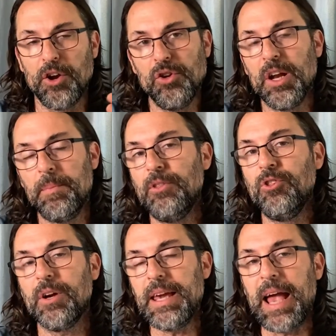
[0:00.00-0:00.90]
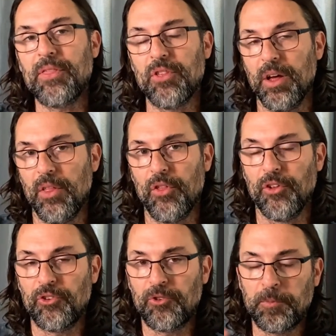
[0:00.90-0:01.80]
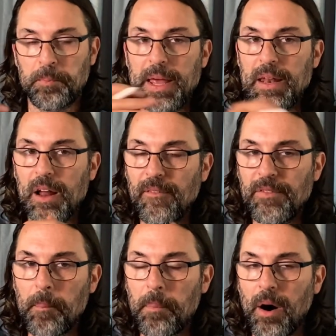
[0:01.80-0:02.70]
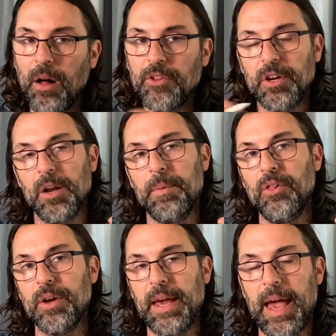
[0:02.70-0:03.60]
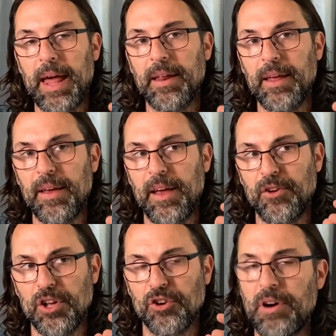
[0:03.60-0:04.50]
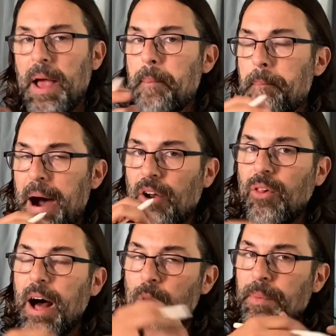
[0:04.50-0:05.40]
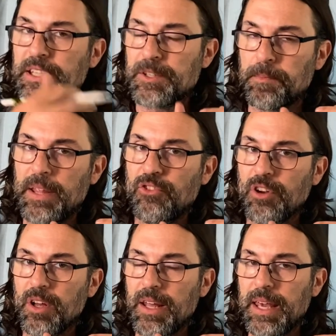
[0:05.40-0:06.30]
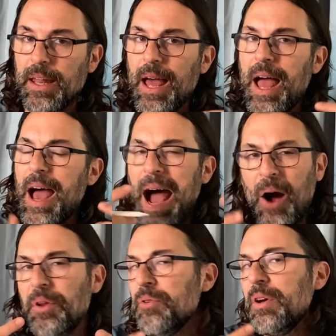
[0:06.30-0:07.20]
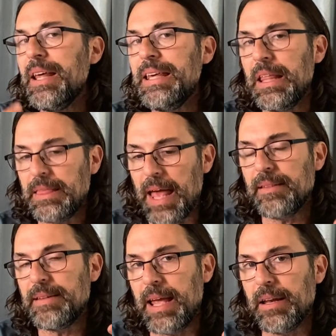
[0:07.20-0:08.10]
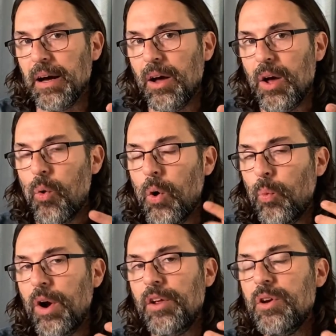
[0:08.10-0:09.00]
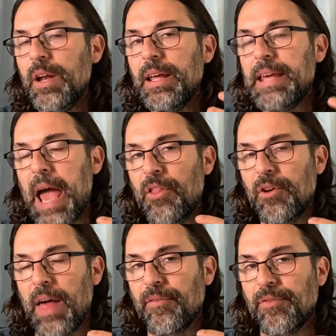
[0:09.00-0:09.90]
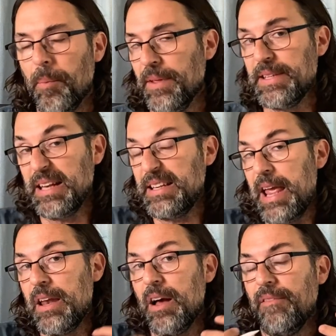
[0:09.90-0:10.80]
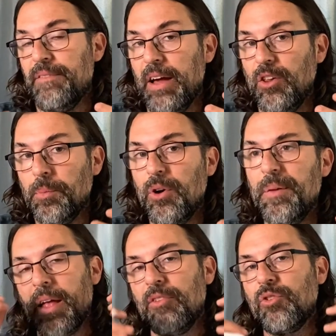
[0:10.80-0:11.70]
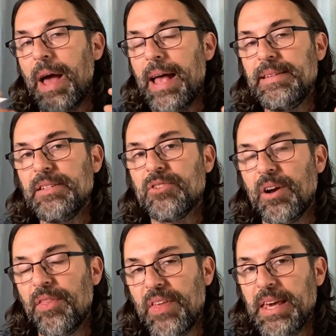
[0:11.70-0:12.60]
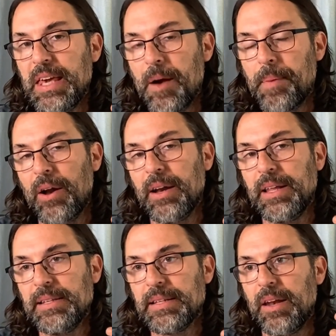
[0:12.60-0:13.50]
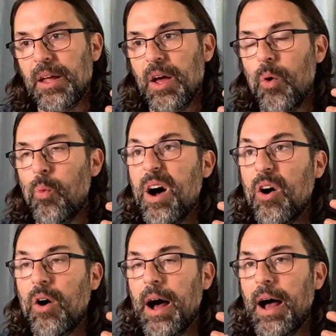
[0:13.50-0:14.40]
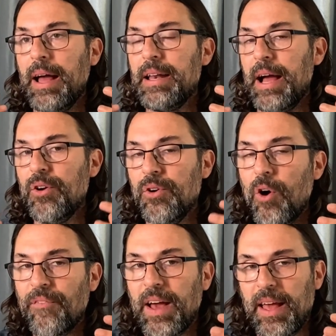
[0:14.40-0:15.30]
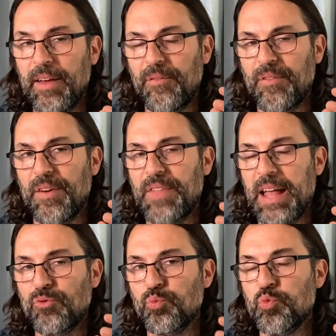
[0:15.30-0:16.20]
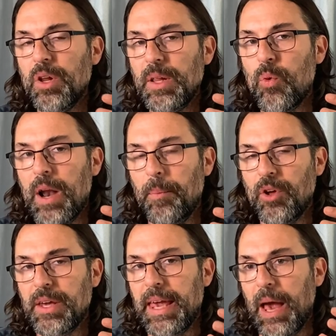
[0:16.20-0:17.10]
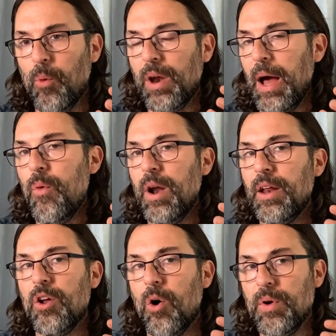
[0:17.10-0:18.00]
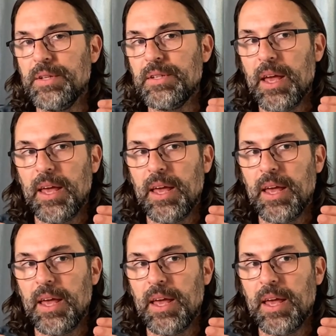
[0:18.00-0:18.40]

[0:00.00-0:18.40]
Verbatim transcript: you going to be looking at the spin of the ball? You're going to be looking at, are you going to try and model how many spins you're going to get? How are you going to get that data? Well, where are you going to gather that from? Is that data available? And so as he started thinking about it, he said, well, I don't know if that's really what I'm looking at. What I want to know is